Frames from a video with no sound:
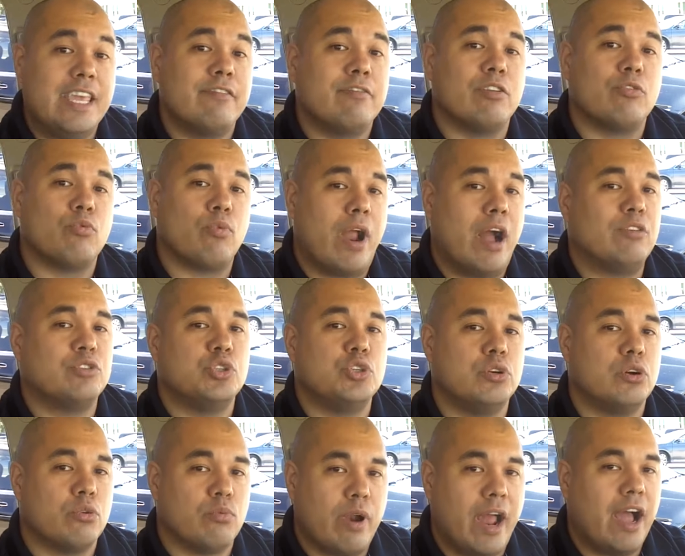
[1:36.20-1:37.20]
even
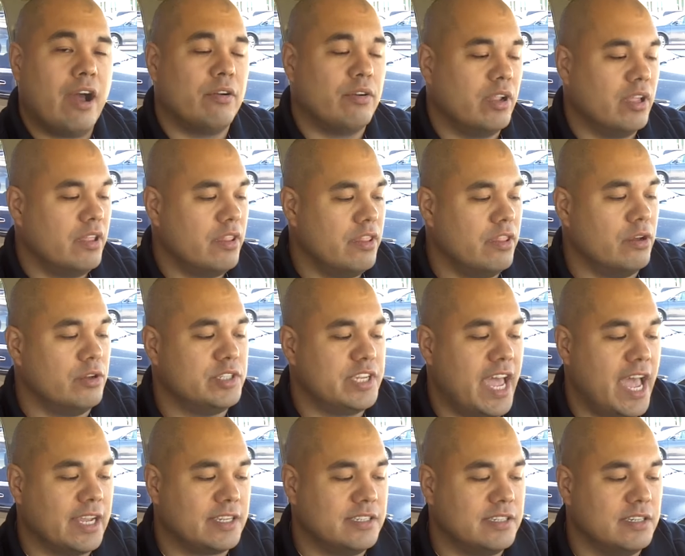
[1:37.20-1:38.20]
route you around
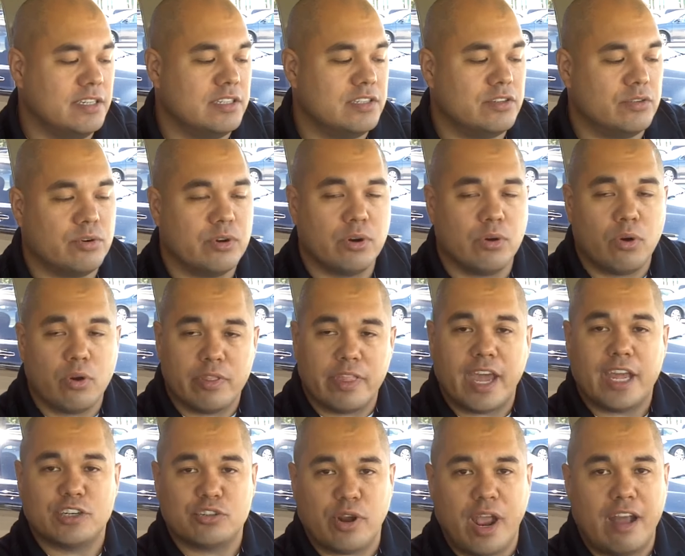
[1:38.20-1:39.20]
those accidents or
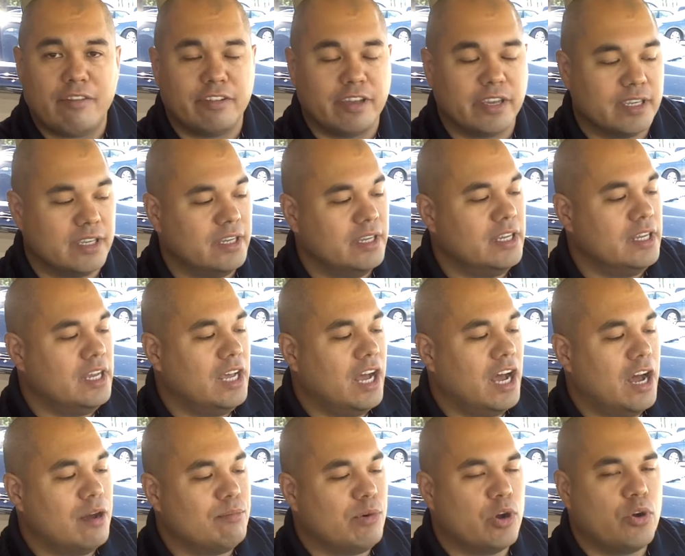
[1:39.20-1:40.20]
that traffic.
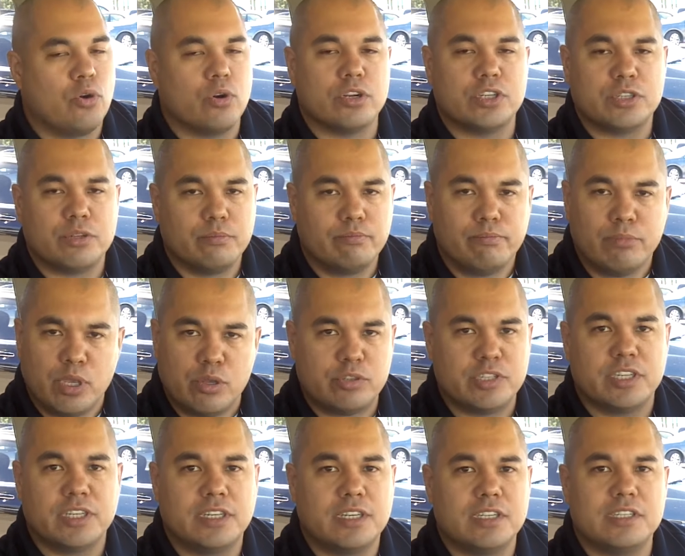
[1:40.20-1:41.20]
Of course,
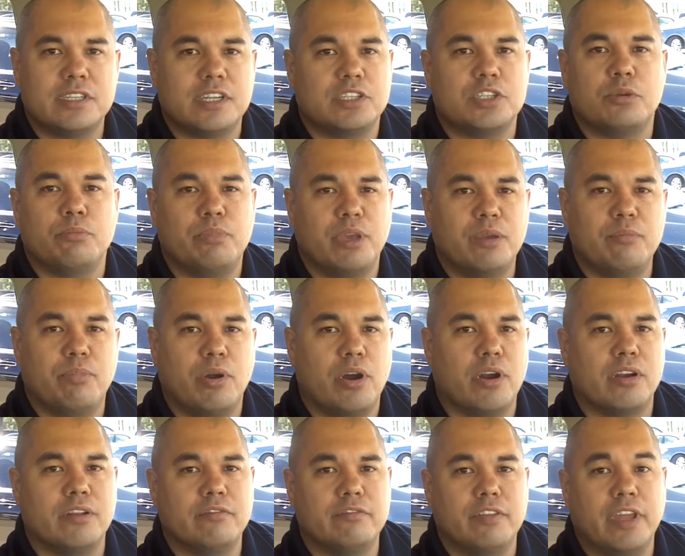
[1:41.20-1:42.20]
music is such a big
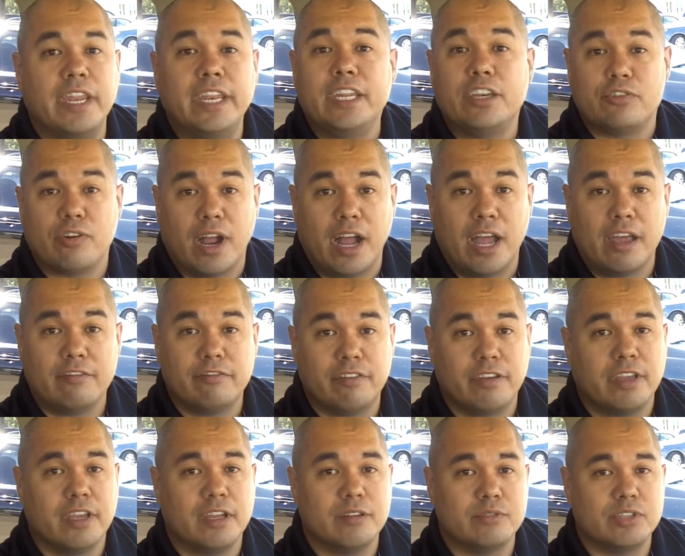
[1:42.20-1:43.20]
part of any drive,
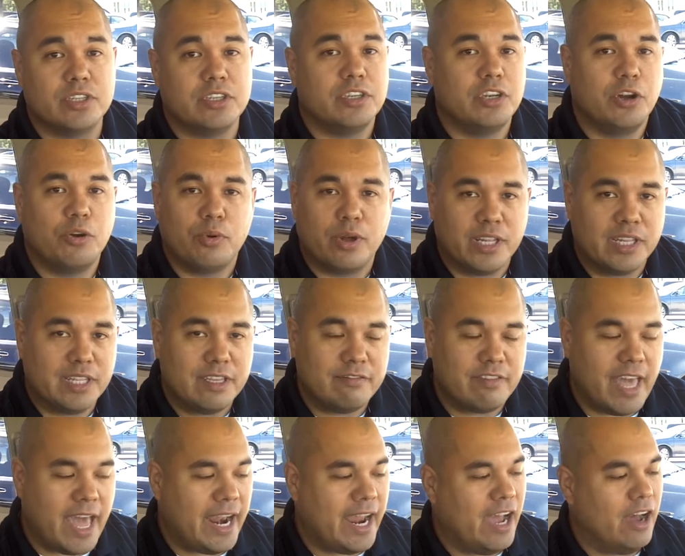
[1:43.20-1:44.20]
so you don't want to
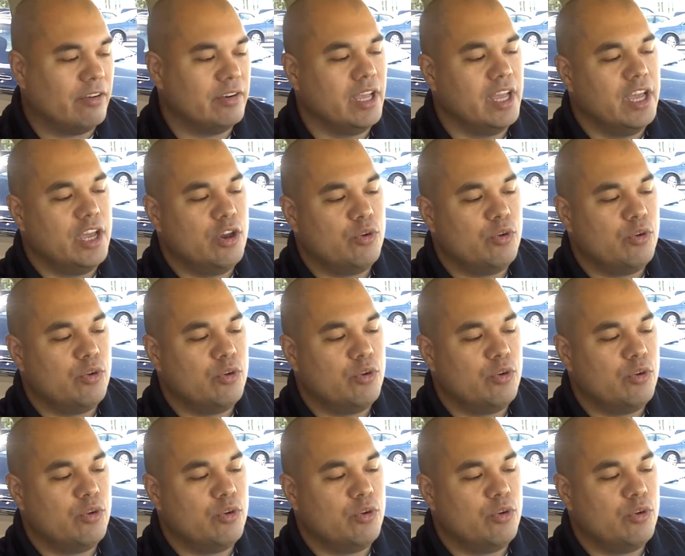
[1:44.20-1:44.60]
leave that out.